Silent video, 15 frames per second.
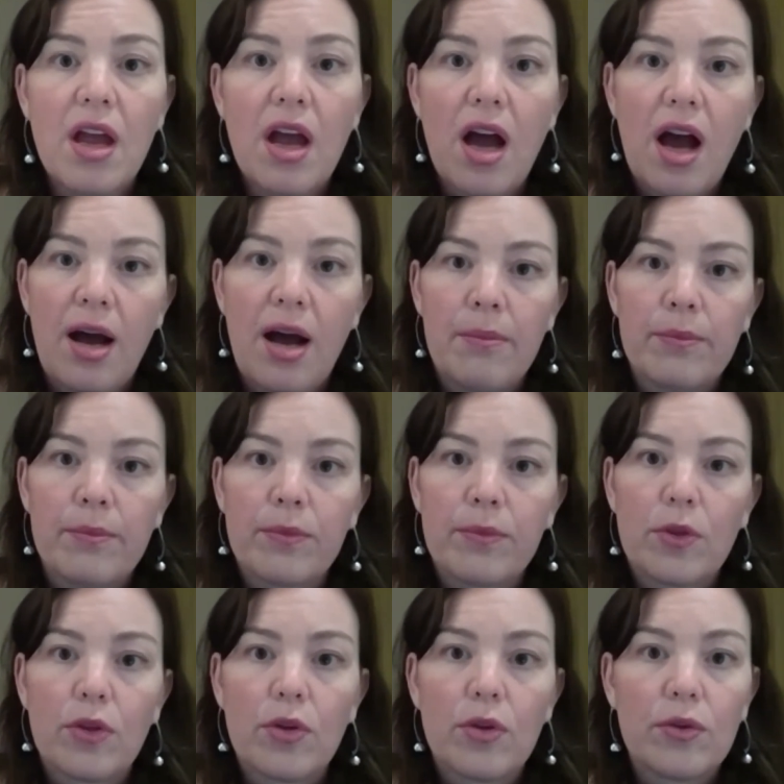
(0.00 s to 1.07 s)

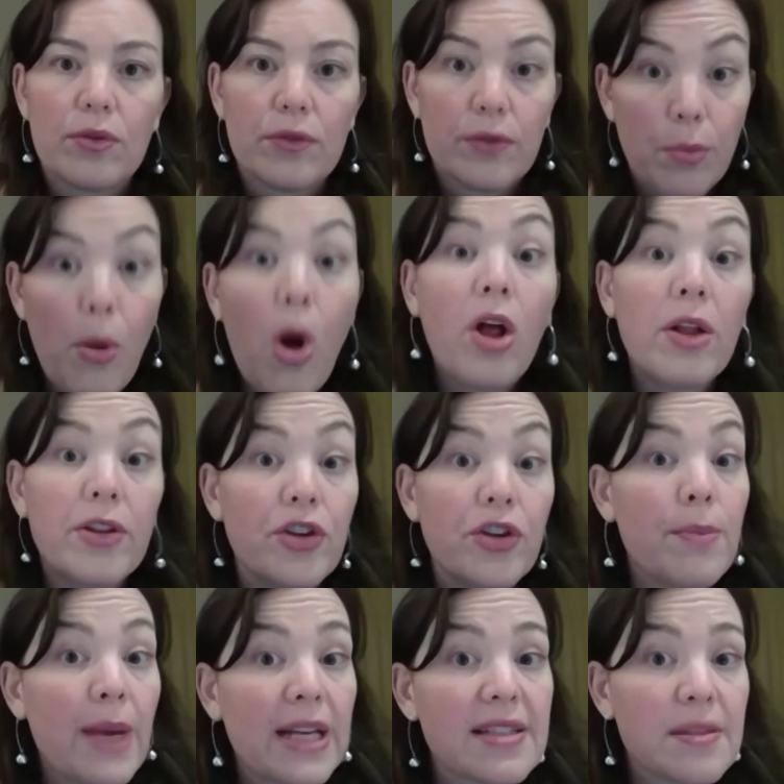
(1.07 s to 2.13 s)
You can
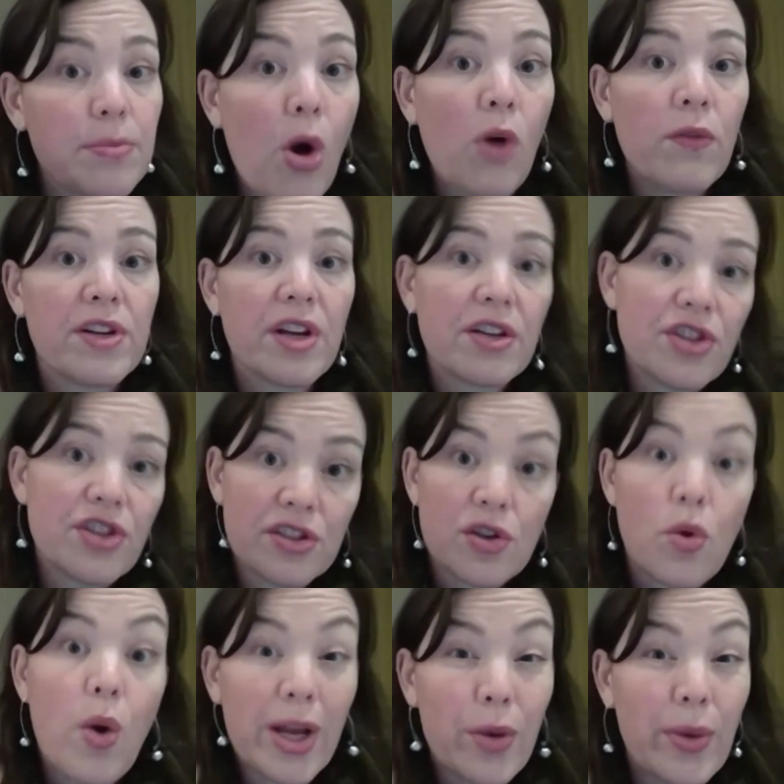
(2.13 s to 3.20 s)
make small reductions
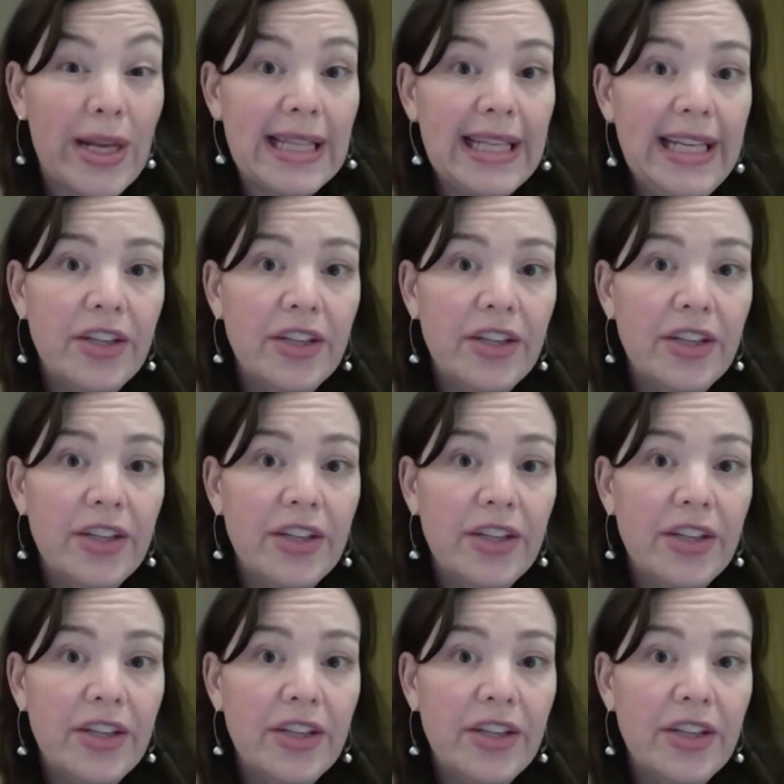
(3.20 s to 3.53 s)
quite quickly,